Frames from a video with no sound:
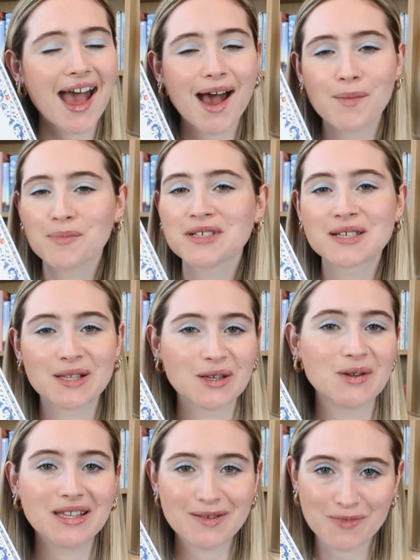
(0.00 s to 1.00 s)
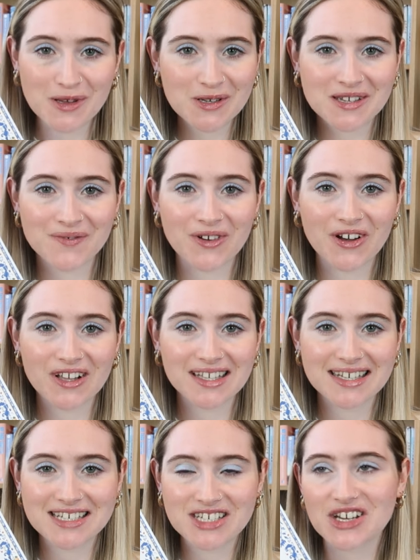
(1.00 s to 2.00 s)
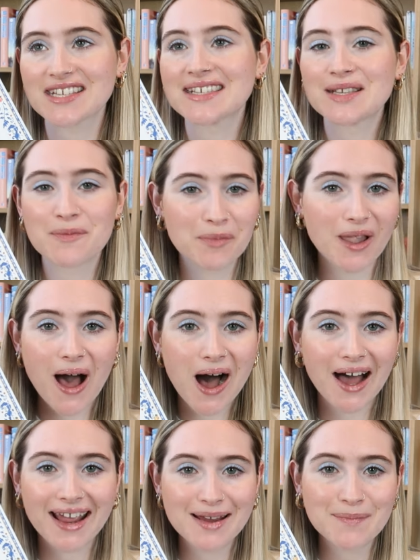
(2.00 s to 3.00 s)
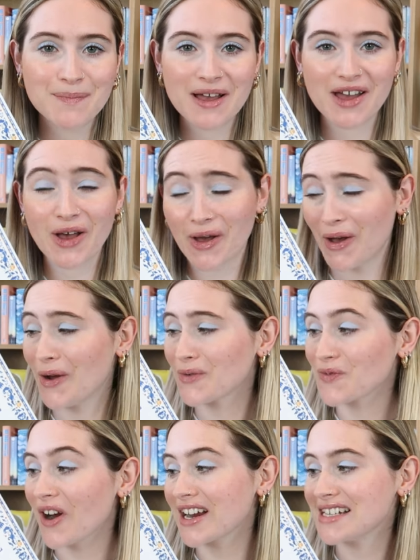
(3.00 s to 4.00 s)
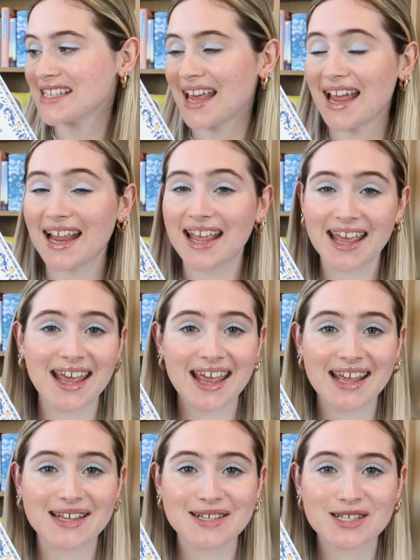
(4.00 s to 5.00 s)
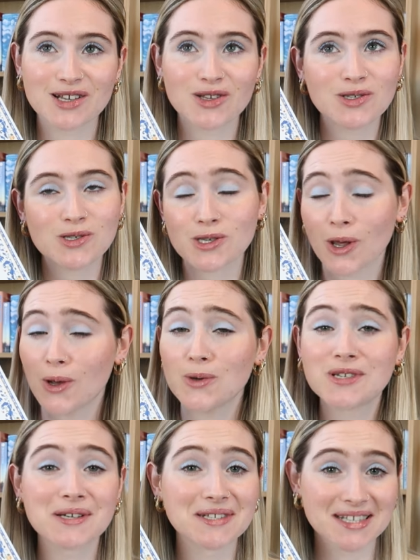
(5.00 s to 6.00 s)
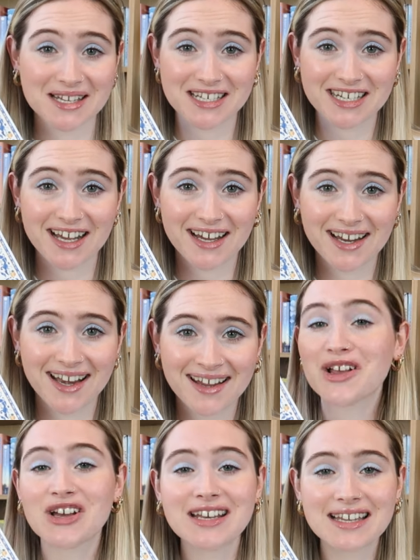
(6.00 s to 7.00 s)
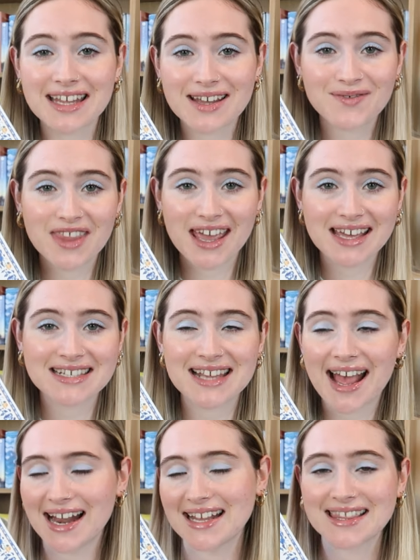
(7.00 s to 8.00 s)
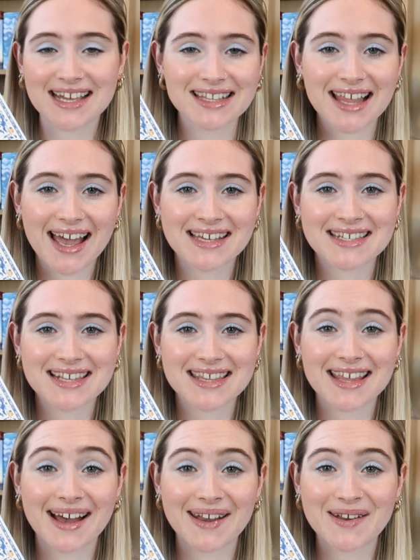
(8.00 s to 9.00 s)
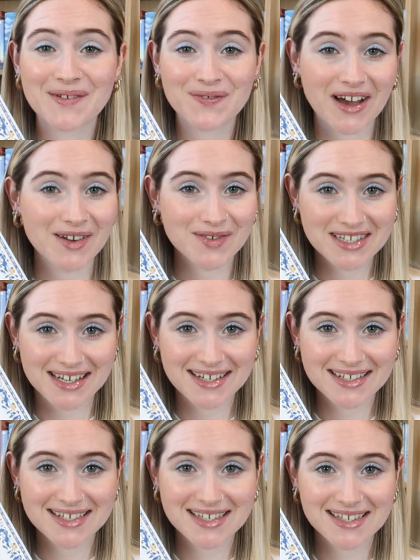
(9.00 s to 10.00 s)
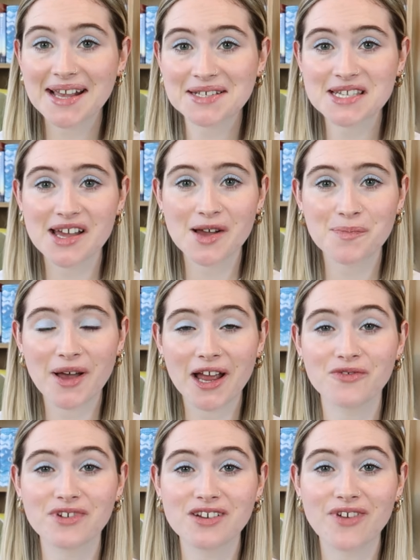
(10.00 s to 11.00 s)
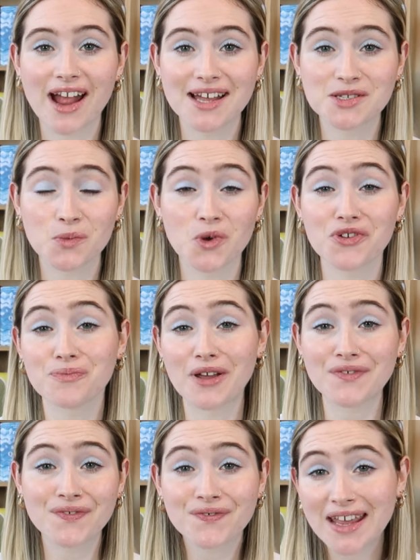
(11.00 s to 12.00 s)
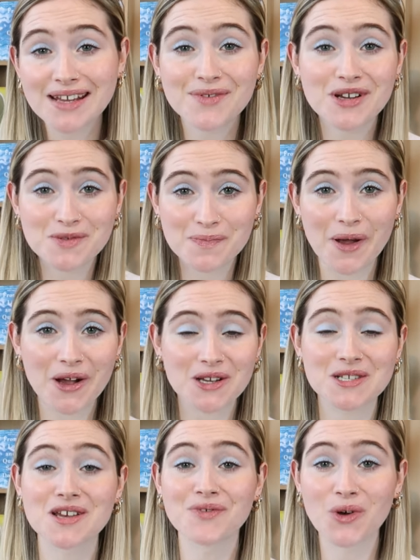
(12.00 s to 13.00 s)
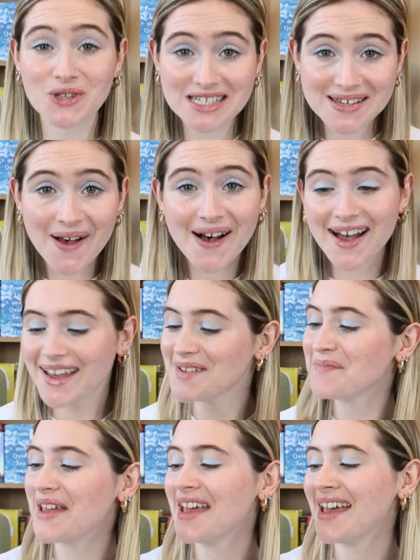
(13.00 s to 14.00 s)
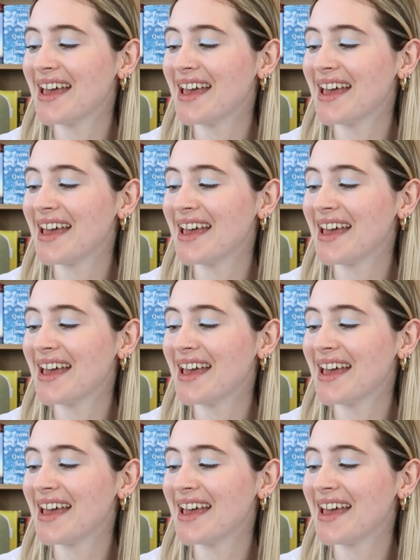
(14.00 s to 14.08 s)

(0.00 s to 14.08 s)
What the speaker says: absolutely beautiful, just sublime. Her writing is total sunshine. I couldn't give this anything less than 5 stars. Next up, I reread one of my favourite books of all time,